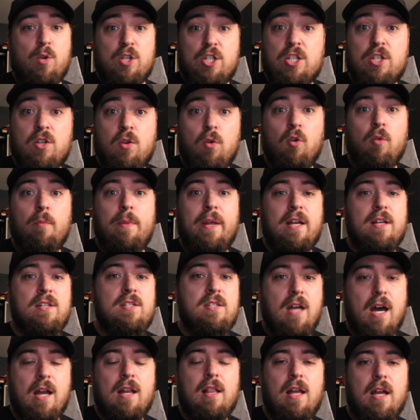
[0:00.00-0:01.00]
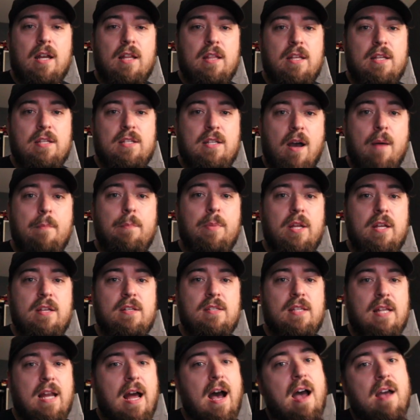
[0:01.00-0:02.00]
which is cool because not a lot of these
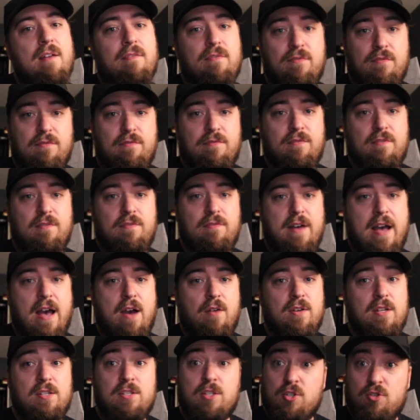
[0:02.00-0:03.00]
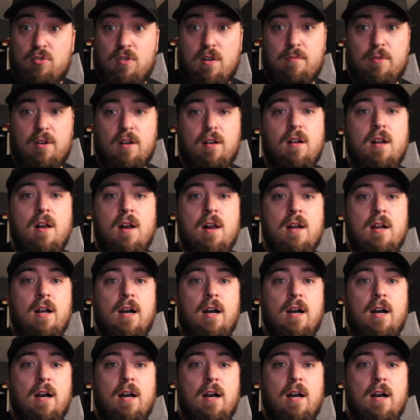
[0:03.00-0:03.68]
companies that I've found as a drummer